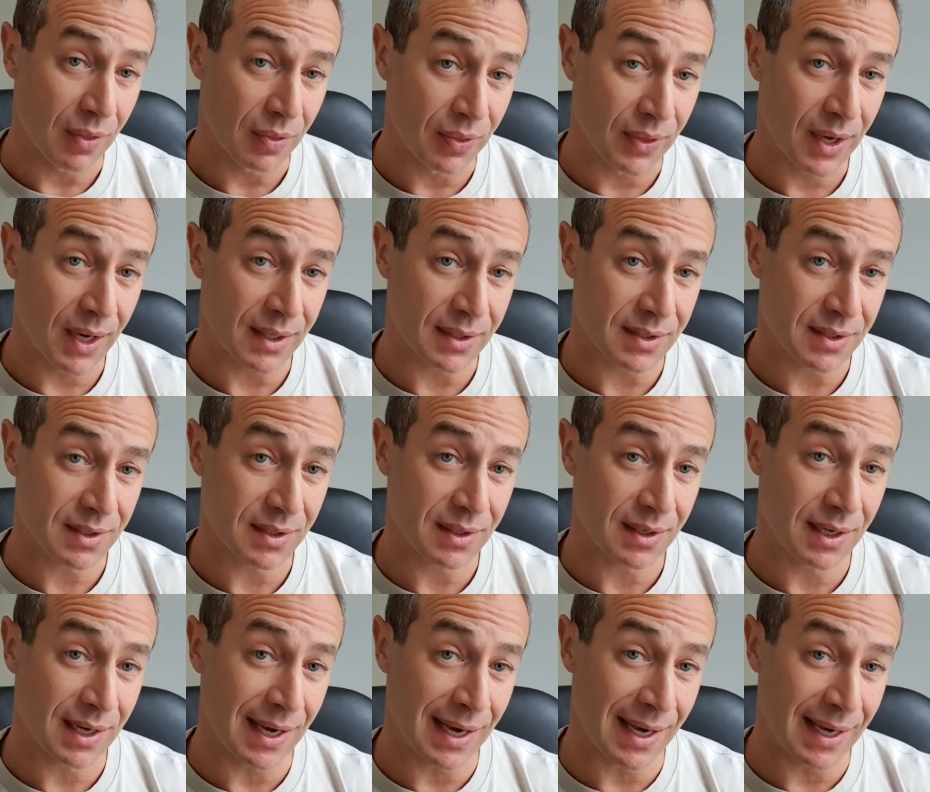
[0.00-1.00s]
that
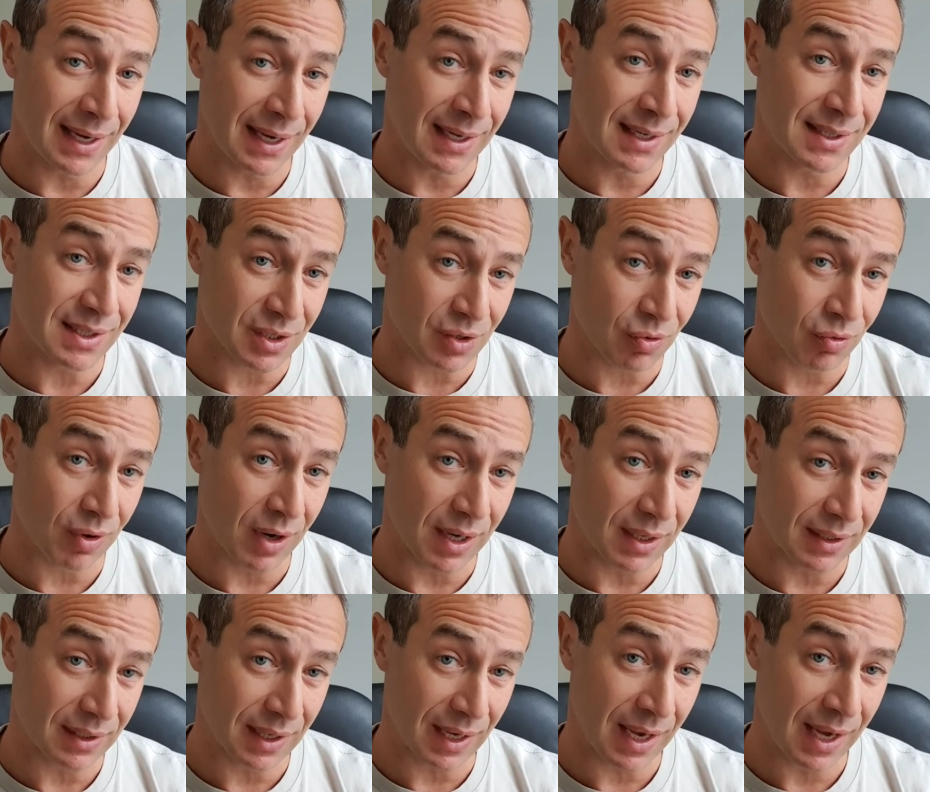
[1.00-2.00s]
it is a
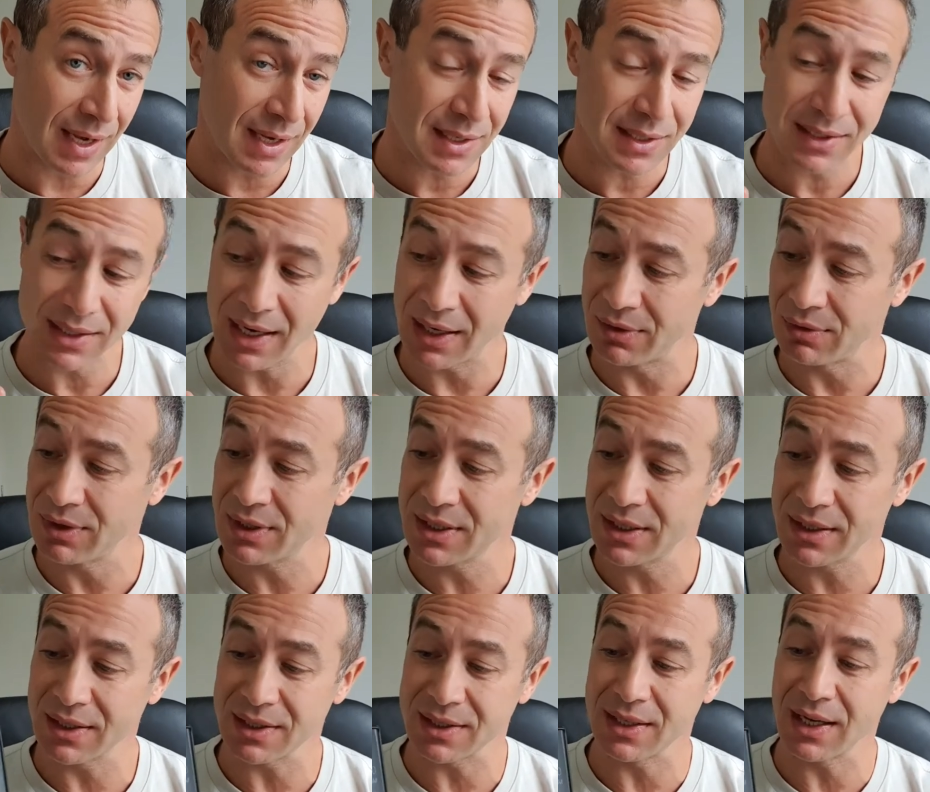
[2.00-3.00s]
great case, and
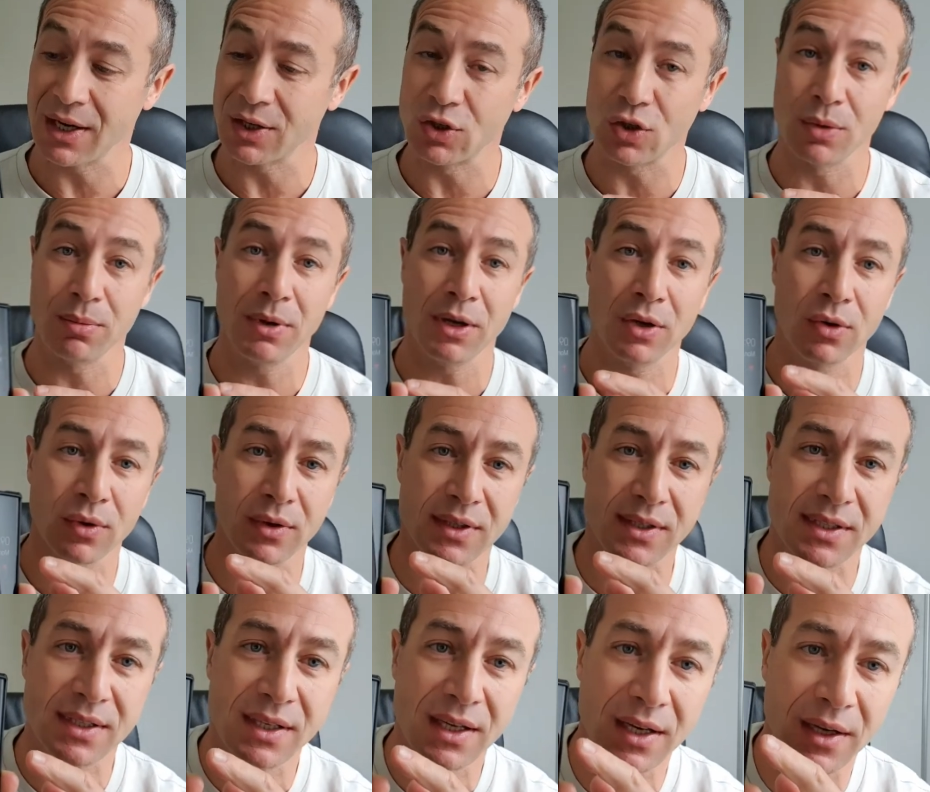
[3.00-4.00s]
reason is that you may not
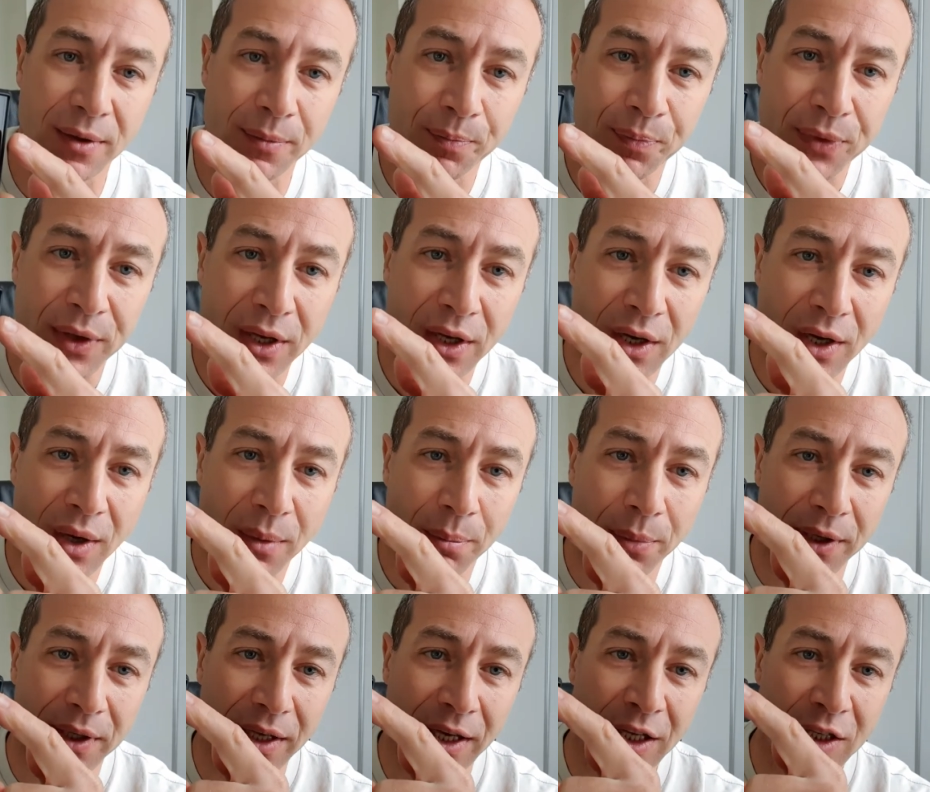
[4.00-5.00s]
see,
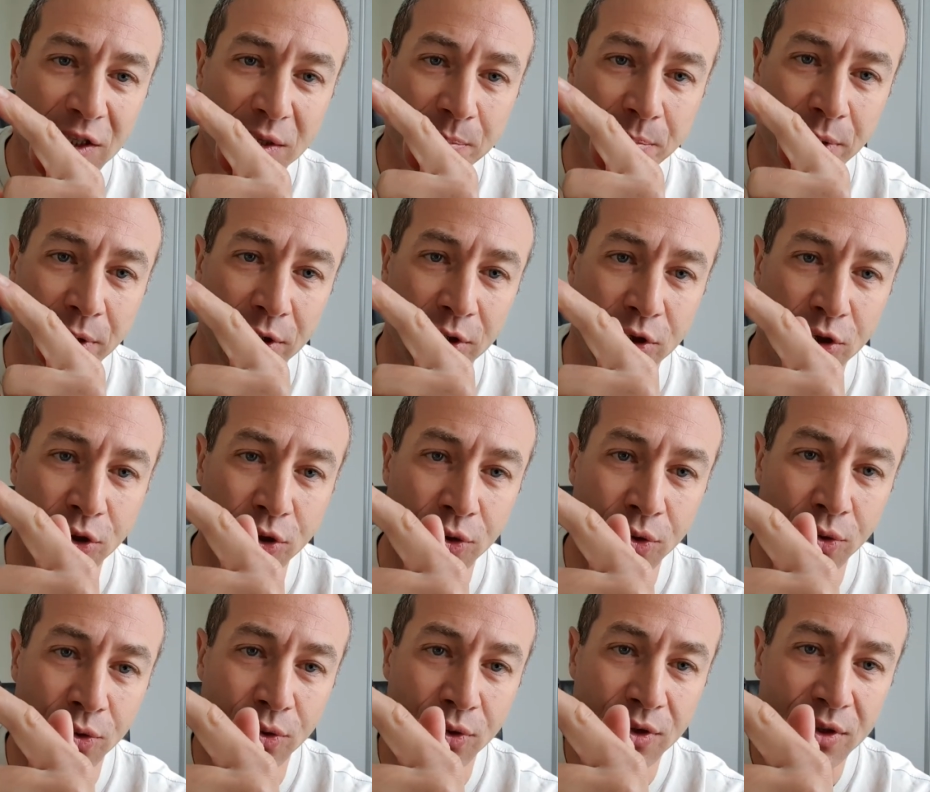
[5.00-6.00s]
but it
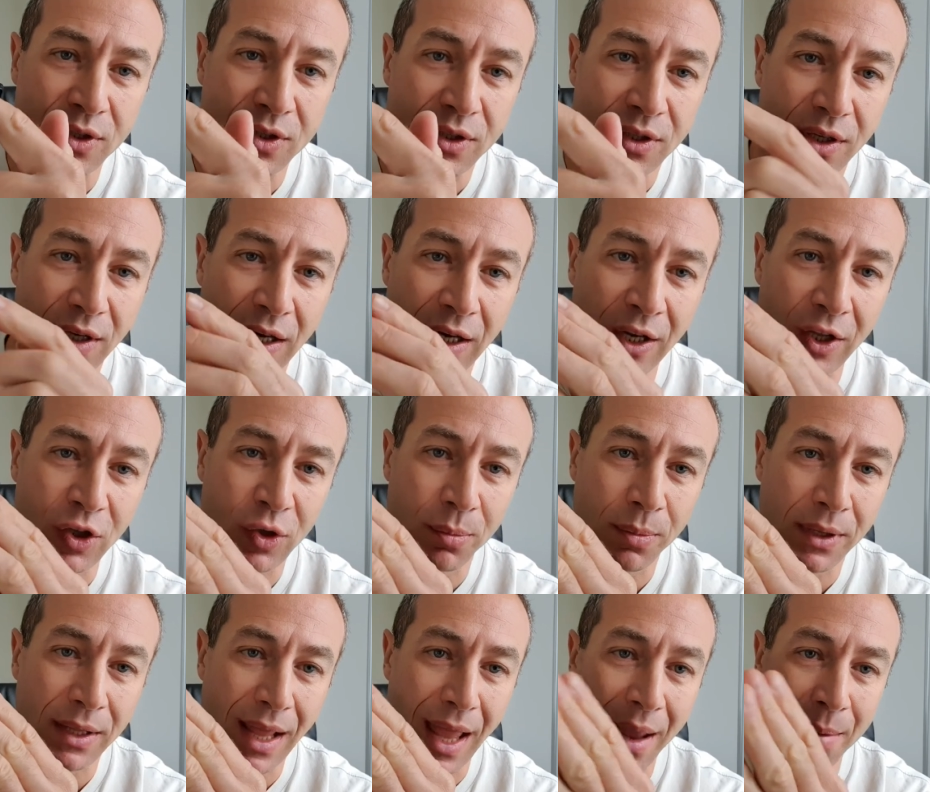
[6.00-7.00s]
protrudes a little
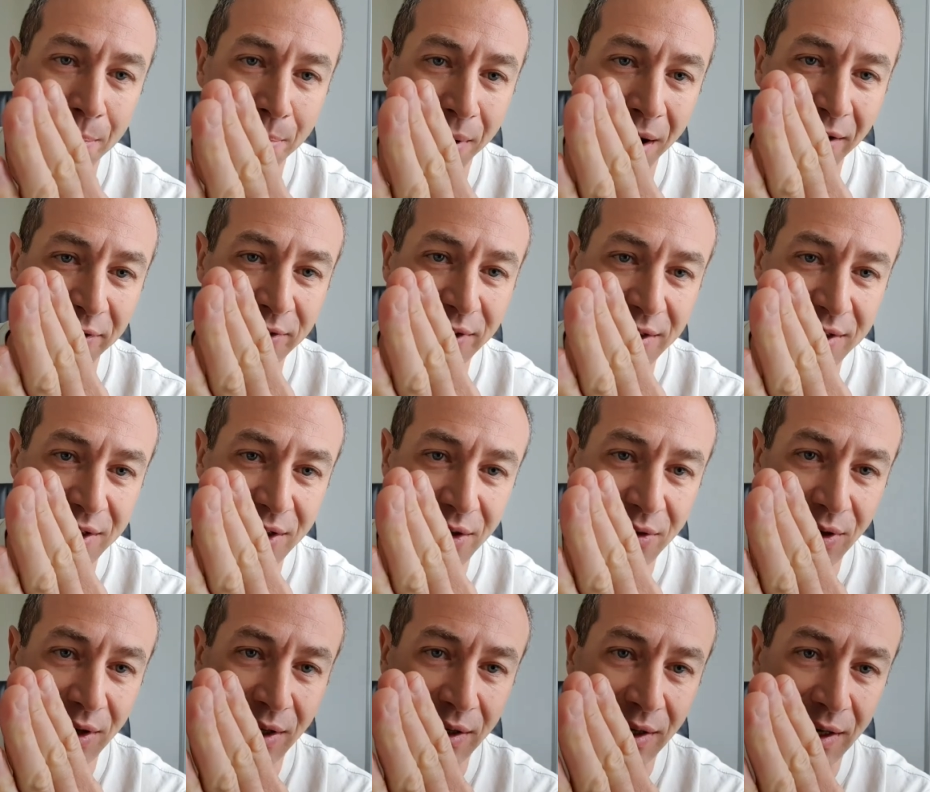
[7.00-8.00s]
bit above the screen